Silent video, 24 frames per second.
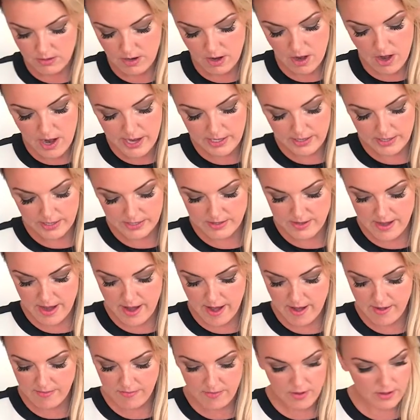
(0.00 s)
I like to
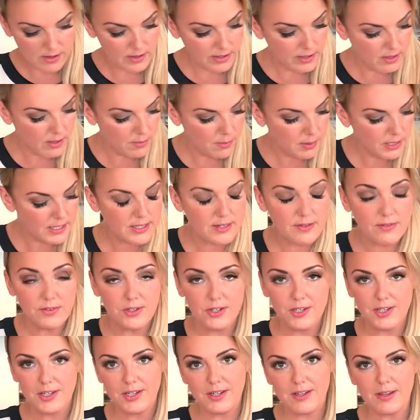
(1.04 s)
have a little piece of
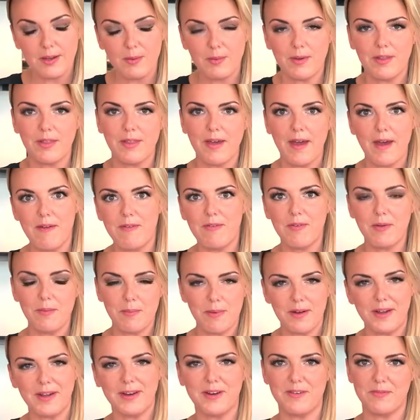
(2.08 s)
chili with every
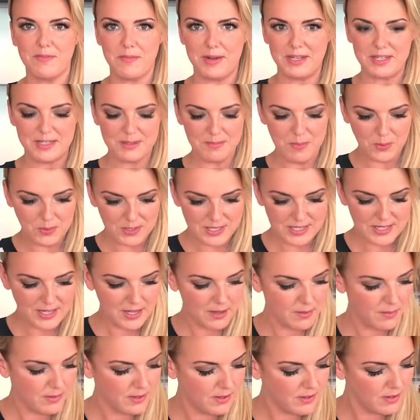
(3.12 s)
bite of my smoked
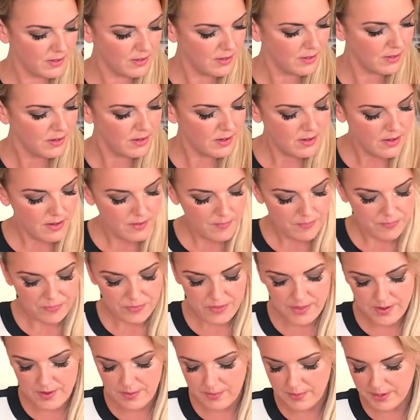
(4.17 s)
salmon.
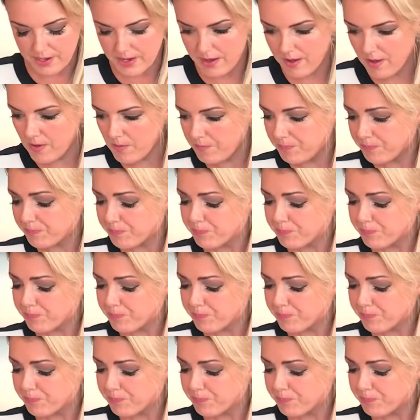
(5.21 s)
There we go.